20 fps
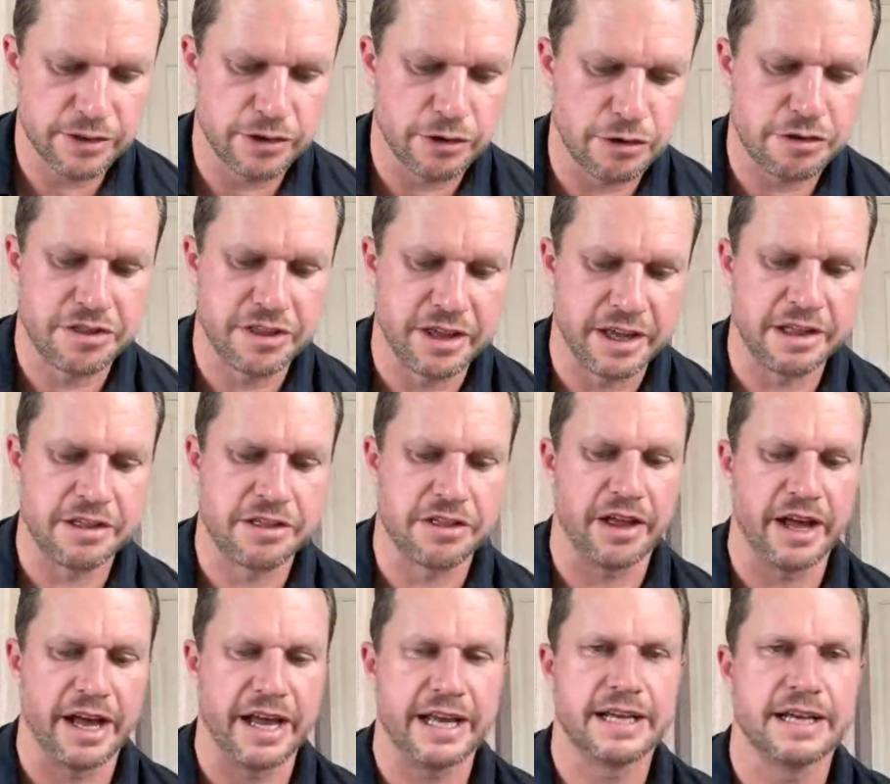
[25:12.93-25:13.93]
things
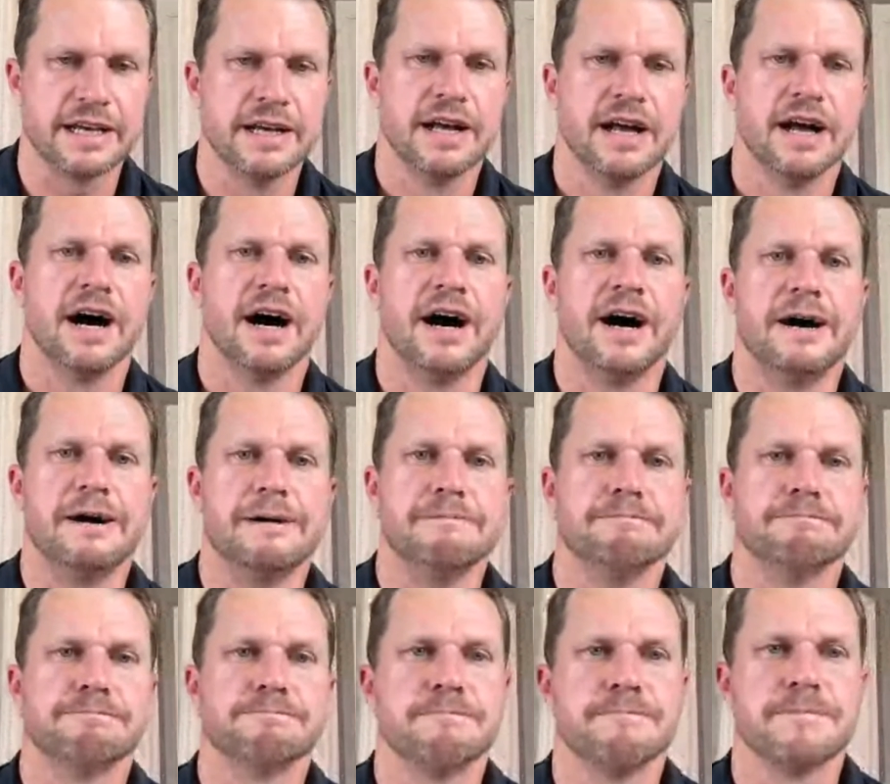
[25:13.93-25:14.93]
like
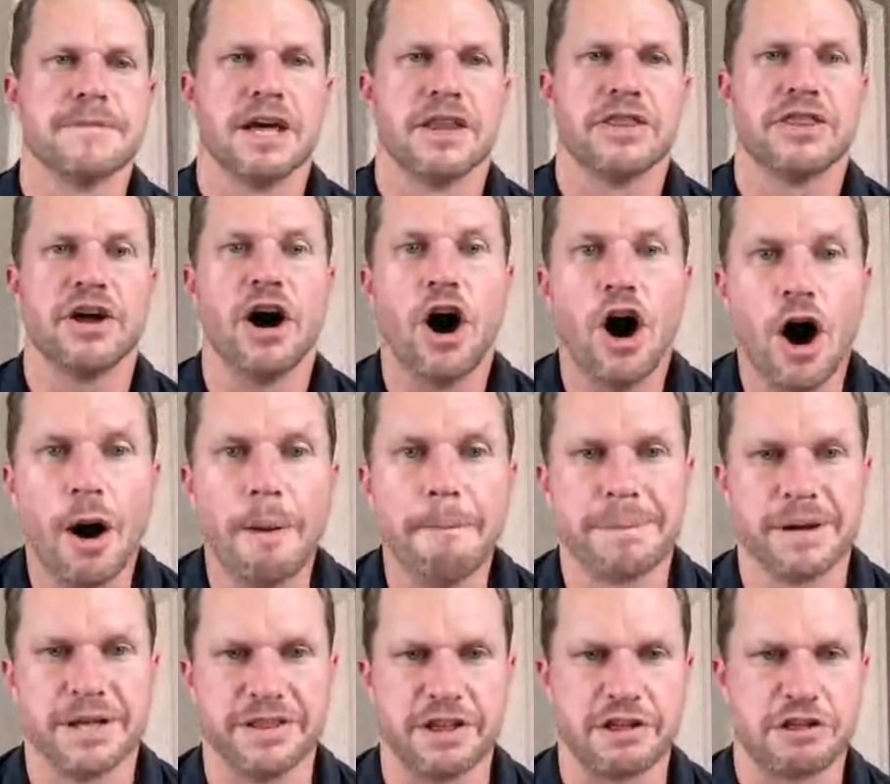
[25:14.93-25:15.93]
the hump
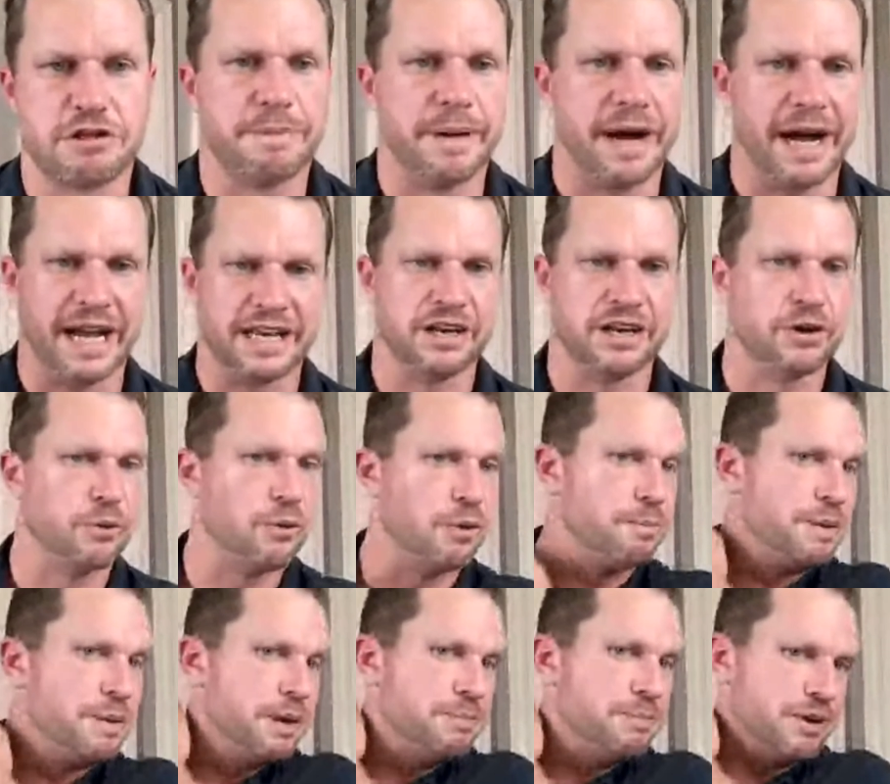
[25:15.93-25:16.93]
in the spine, where
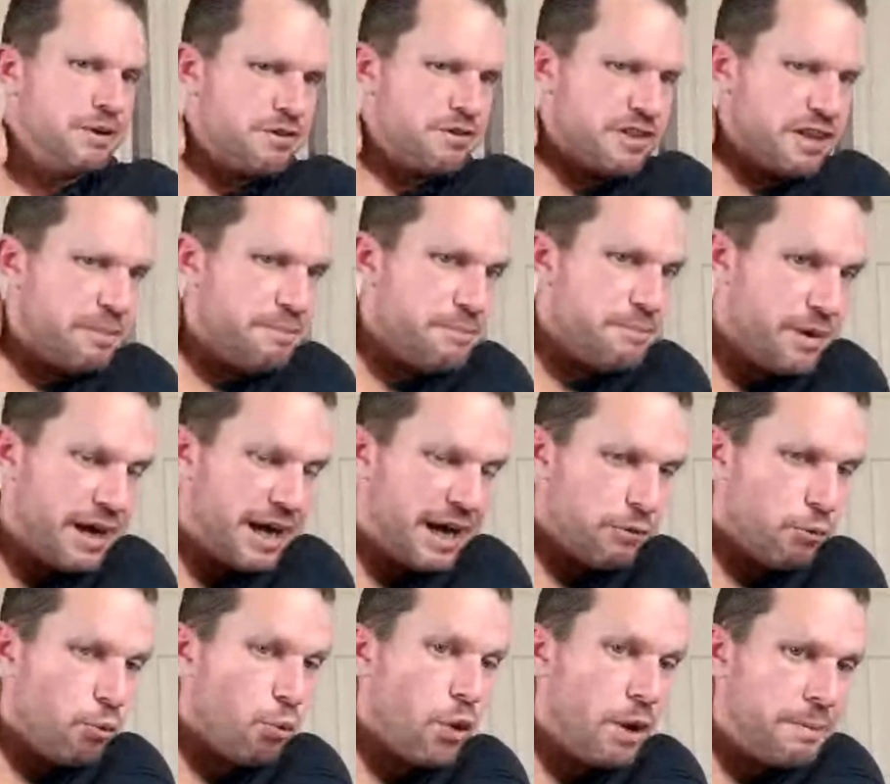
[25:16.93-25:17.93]
people, you see
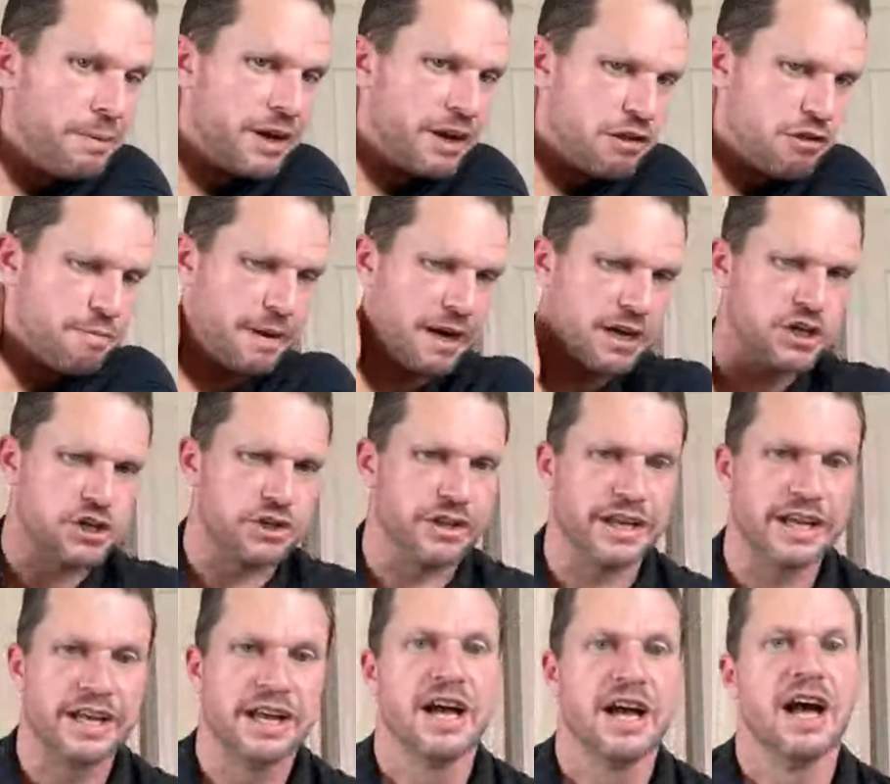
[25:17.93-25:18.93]
on women
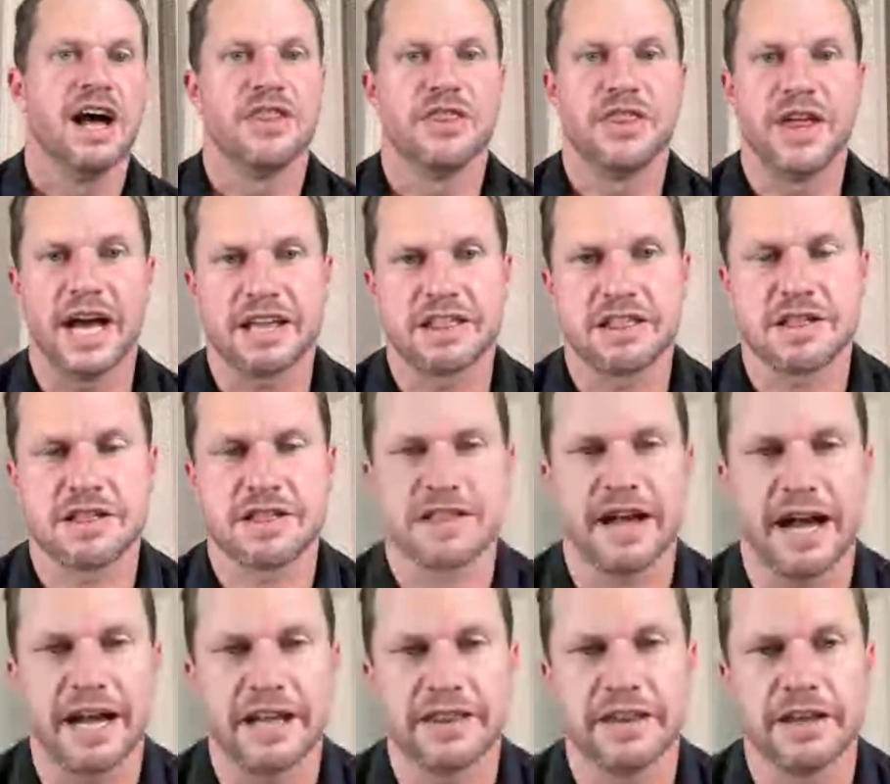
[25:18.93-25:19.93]
especially, that's a
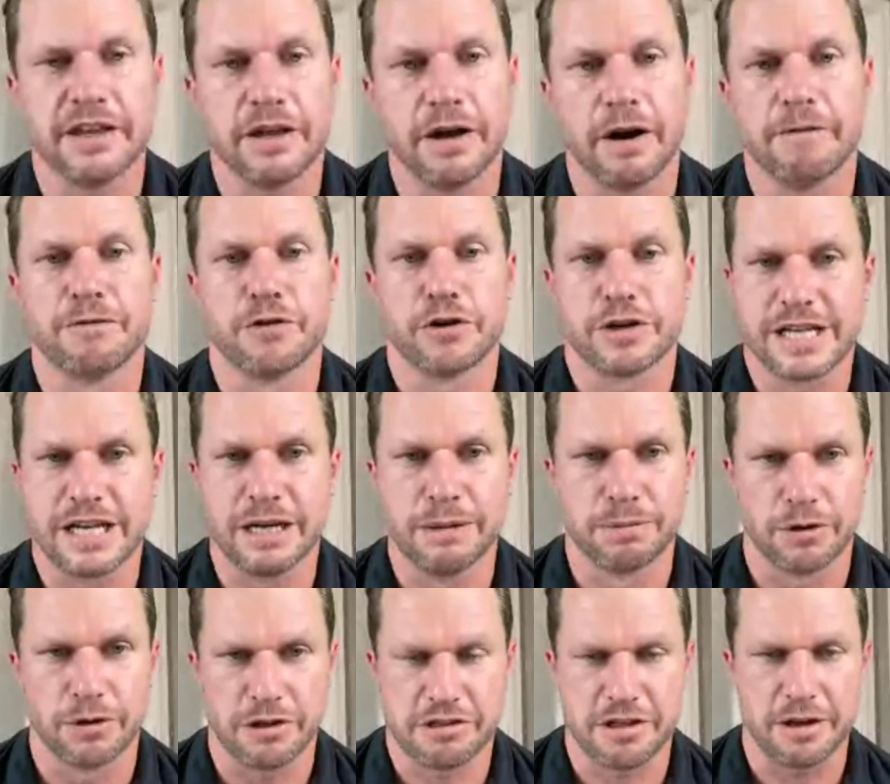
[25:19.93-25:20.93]
sign that of
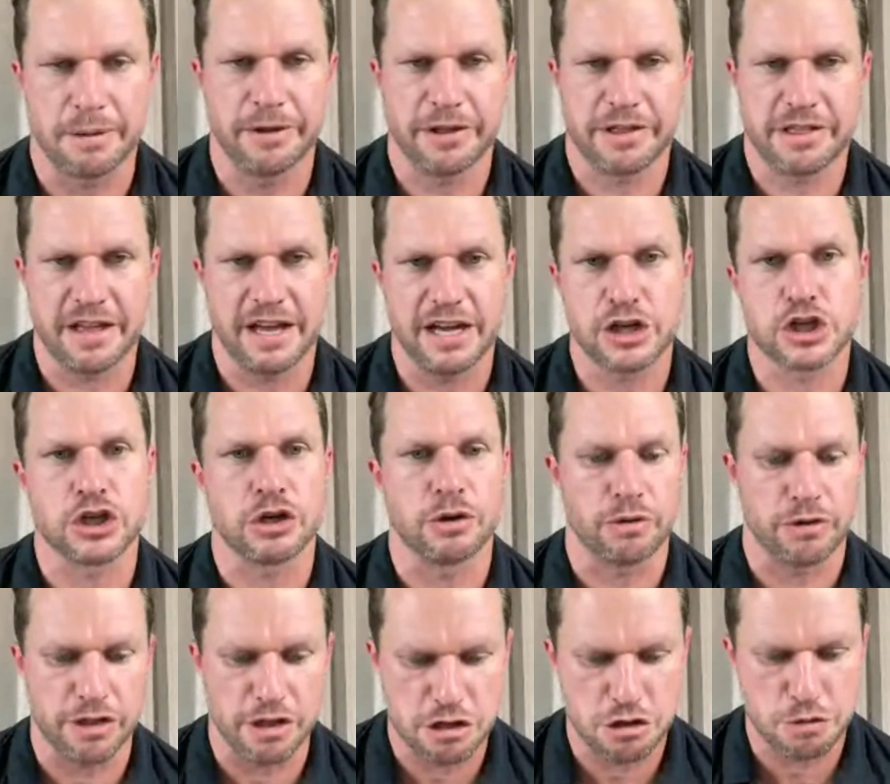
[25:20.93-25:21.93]
vertebral subluxation, or
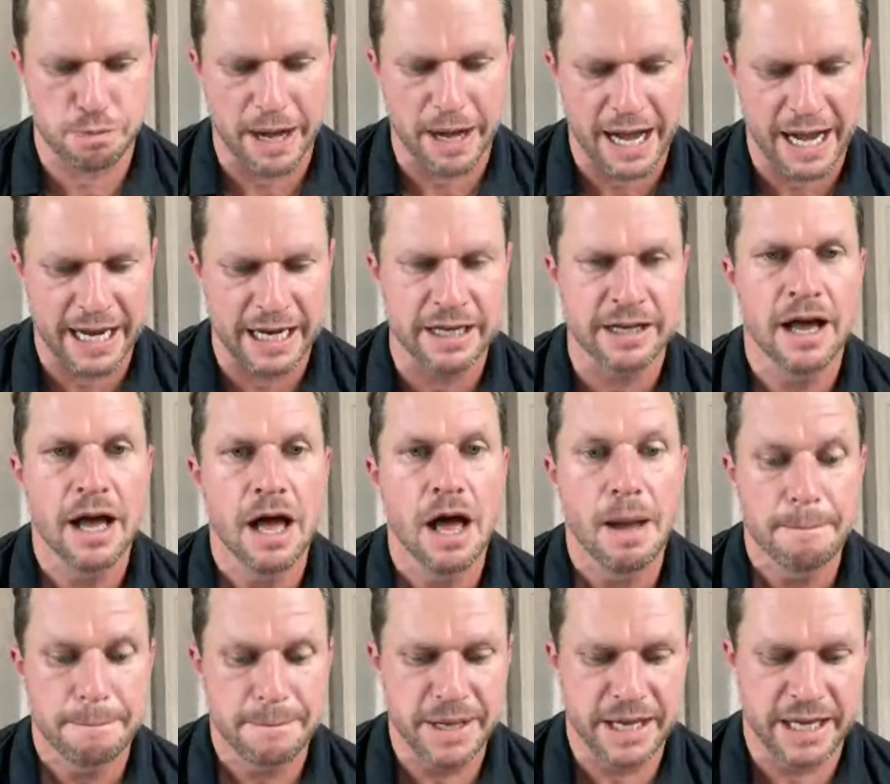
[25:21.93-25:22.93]
the spine
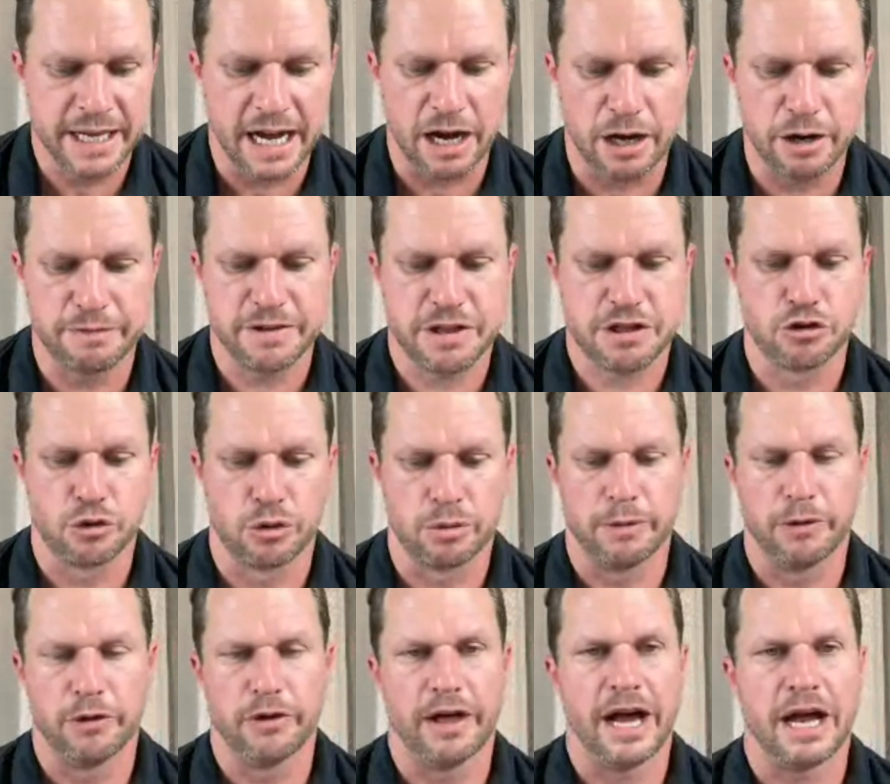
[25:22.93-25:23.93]
being out of its normal
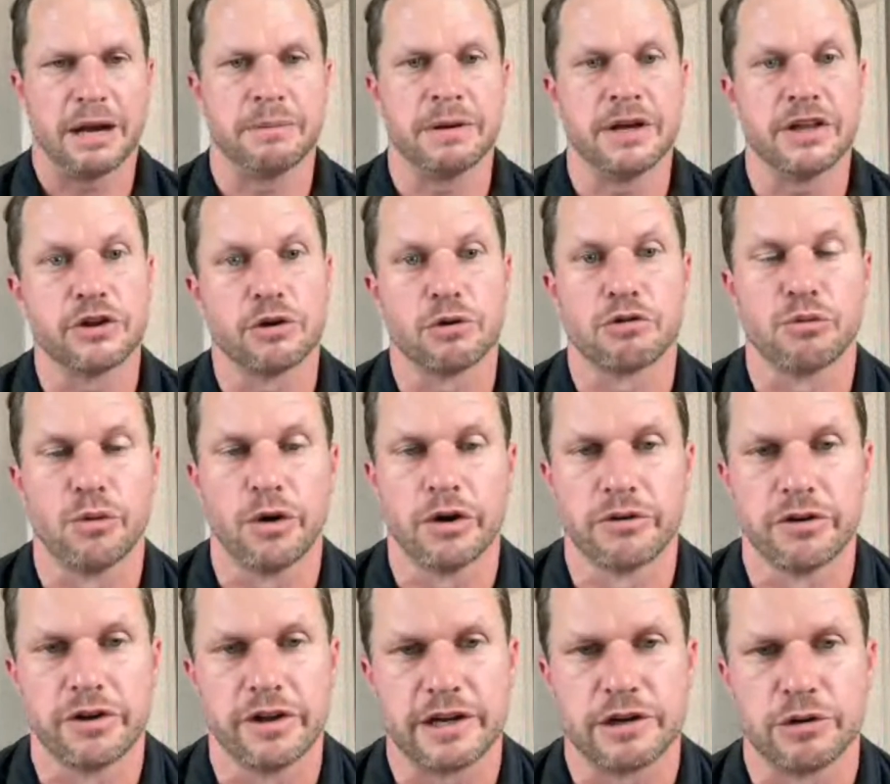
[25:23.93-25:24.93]
alignment. There was one
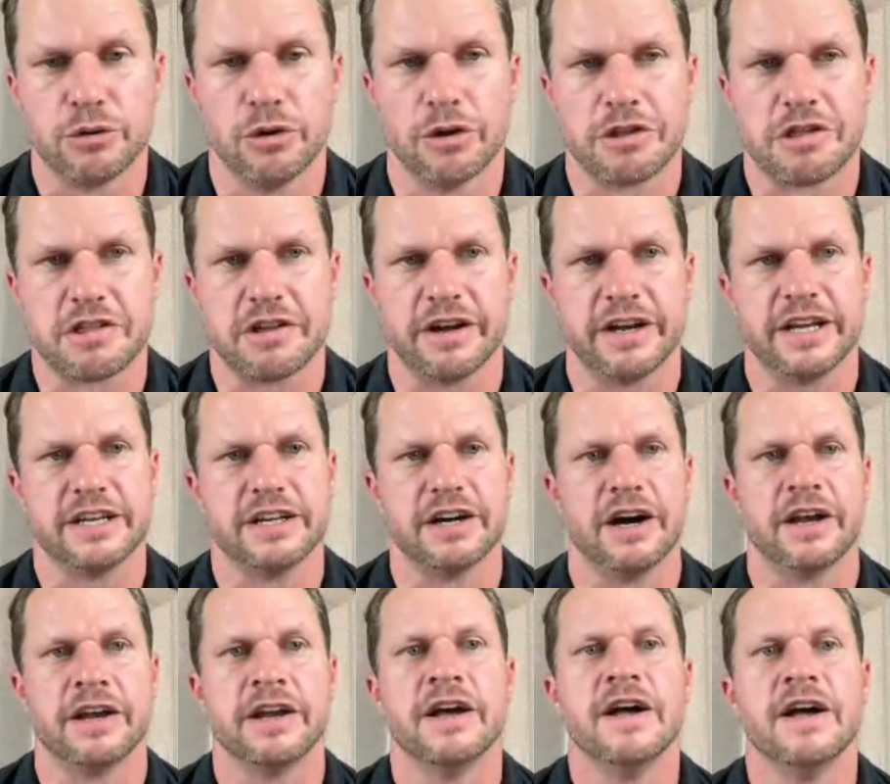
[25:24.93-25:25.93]
really cool study done